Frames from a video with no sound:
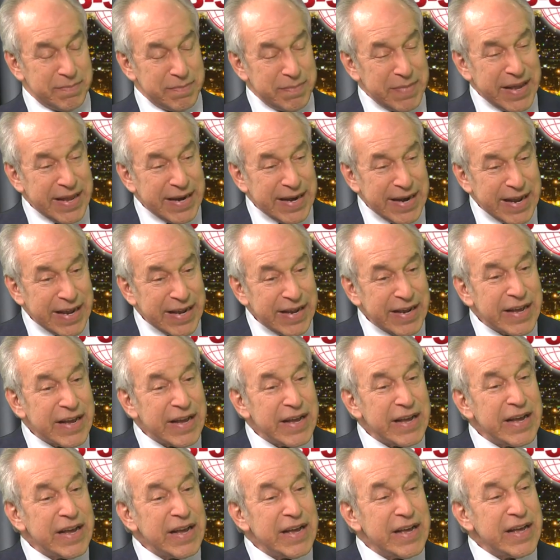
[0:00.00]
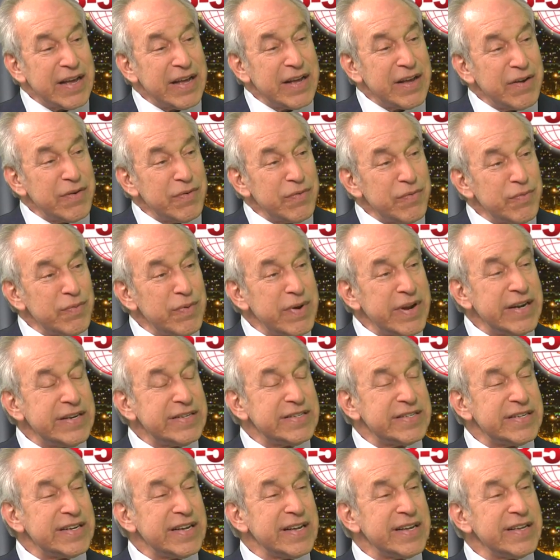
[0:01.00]
meaning
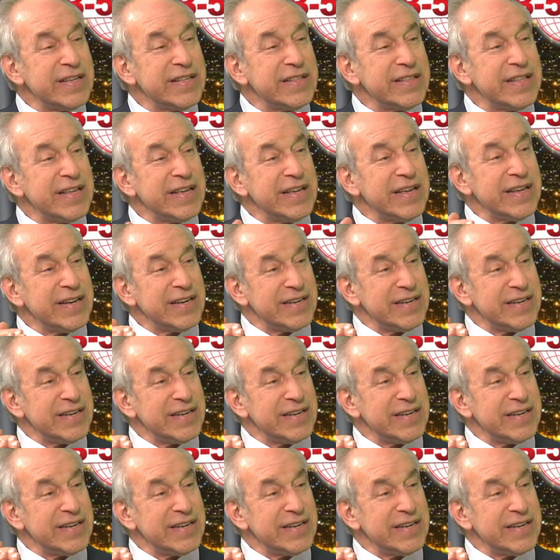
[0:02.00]
reaching the